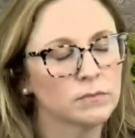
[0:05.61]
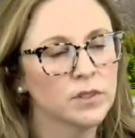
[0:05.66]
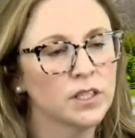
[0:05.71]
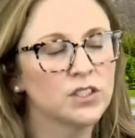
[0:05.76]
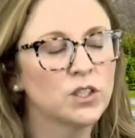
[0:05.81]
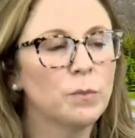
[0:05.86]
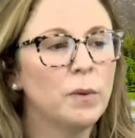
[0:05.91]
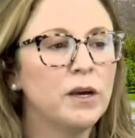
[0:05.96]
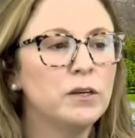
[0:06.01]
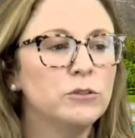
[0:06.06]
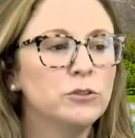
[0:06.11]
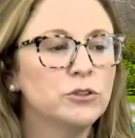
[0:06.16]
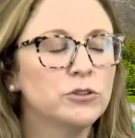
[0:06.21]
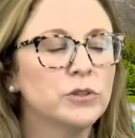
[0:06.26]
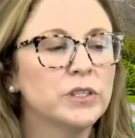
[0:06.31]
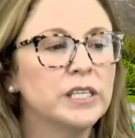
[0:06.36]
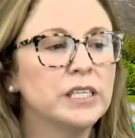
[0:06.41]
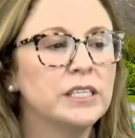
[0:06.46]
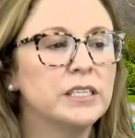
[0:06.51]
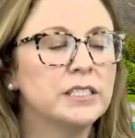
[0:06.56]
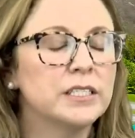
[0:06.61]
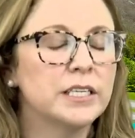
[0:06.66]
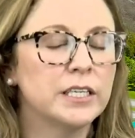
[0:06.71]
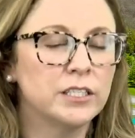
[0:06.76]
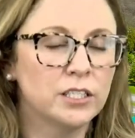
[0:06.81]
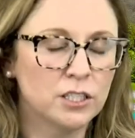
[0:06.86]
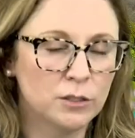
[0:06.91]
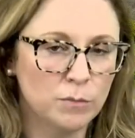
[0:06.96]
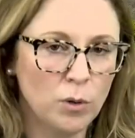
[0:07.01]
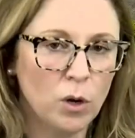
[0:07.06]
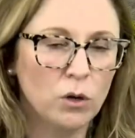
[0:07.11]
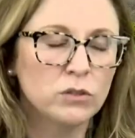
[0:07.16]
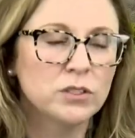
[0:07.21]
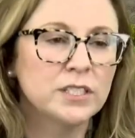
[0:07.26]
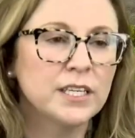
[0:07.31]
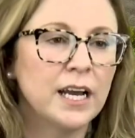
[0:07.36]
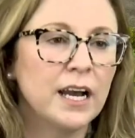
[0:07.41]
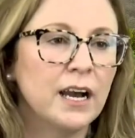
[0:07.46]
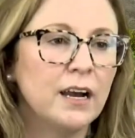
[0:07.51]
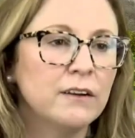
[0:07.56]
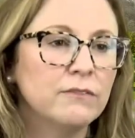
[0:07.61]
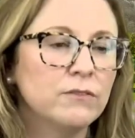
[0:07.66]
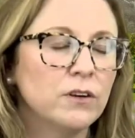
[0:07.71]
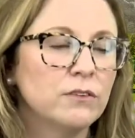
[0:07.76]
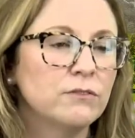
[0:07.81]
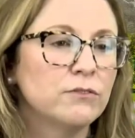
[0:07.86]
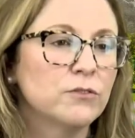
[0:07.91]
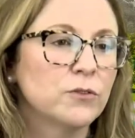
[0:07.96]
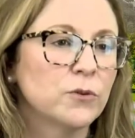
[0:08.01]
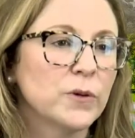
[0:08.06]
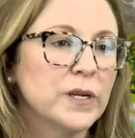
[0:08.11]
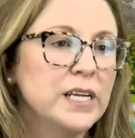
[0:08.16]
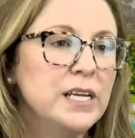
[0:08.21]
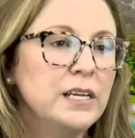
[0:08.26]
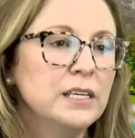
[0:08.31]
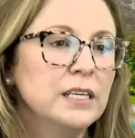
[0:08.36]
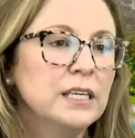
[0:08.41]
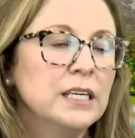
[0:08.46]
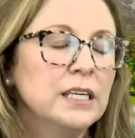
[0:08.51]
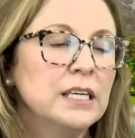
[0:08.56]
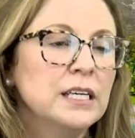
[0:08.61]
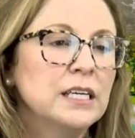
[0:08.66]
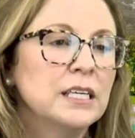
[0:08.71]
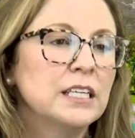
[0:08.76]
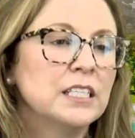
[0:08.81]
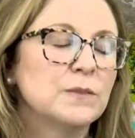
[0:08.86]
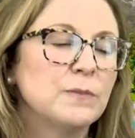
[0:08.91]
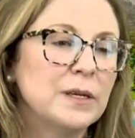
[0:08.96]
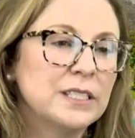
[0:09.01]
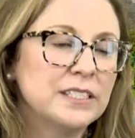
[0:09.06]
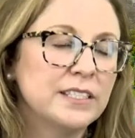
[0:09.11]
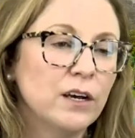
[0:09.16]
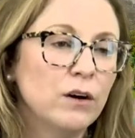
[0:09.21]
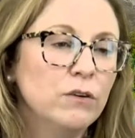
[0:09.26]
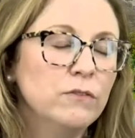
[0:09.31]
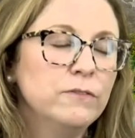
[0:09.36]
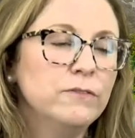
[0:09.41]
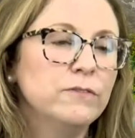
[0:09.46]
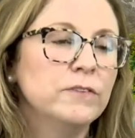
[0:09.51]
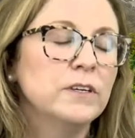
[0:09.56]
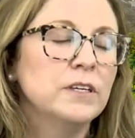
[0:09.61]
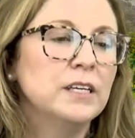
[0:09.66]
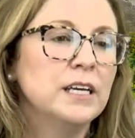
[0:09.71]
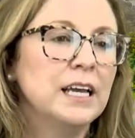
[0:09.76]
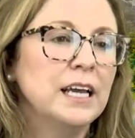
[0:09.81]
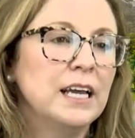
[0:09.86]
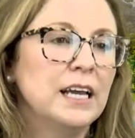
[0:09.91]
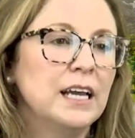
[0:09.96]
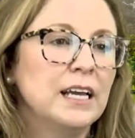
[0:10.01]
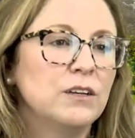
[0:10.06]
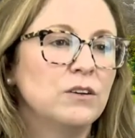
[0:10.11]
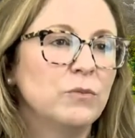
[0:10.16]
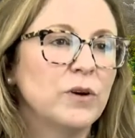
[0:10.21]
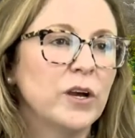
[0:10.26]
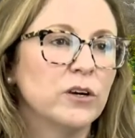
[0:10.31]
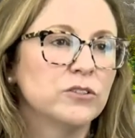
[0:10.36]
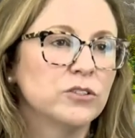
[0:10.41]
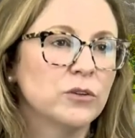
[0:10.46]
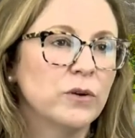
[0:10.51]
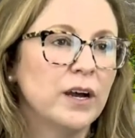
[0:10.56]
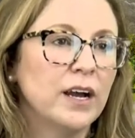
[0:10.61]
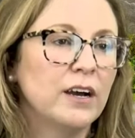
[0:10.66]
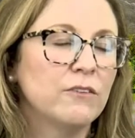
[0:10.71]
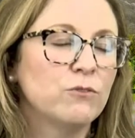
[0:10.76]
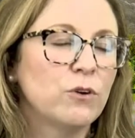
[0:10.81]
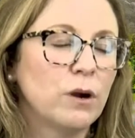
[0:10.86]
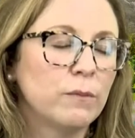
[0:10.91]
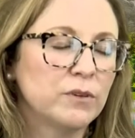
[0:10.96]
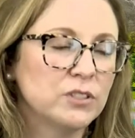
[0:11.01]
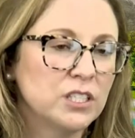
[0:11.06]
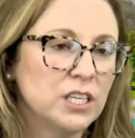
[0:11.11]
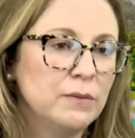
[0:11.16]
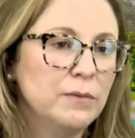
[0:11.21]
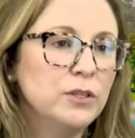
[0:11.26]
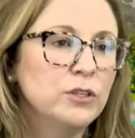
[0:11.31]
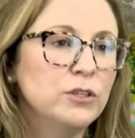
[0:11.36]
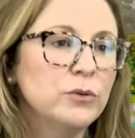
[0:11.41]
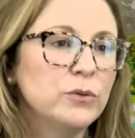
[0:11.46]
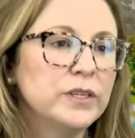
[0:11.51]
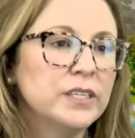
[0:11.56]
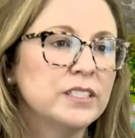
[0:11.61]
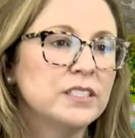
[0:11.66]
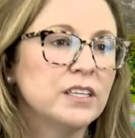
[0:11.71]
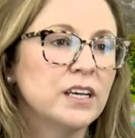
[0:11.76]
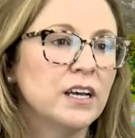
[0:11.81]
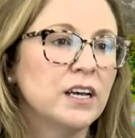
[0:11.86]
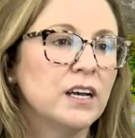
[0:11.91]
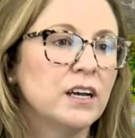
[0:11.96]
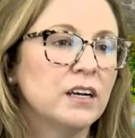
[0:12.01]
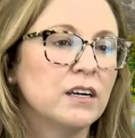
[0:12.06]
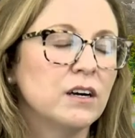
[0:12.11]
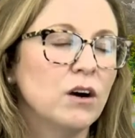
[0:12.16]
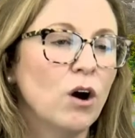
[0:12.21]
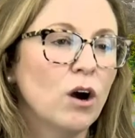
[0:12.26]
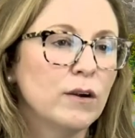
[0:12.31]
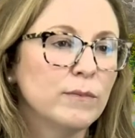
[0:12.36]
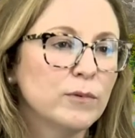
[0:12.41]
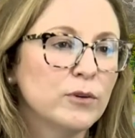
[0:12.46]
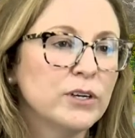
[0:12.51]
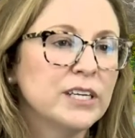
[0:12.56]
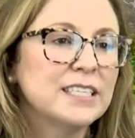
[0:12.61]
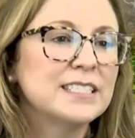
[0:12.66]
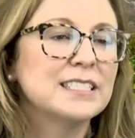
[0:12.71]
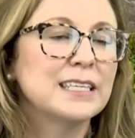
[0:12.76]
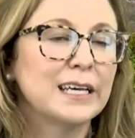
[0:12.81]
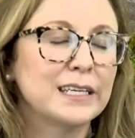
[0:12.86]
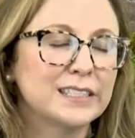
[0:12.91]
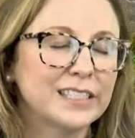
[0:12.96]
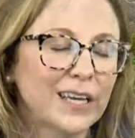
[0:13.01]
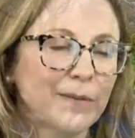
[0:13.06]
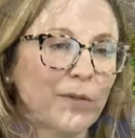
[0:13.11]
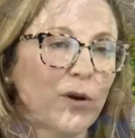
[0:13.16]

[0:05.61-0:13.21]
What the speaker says: So Baton Rouge Green is a small staff of 3. It's myself, and we also have Robert Seaman, who is an arborist, landscape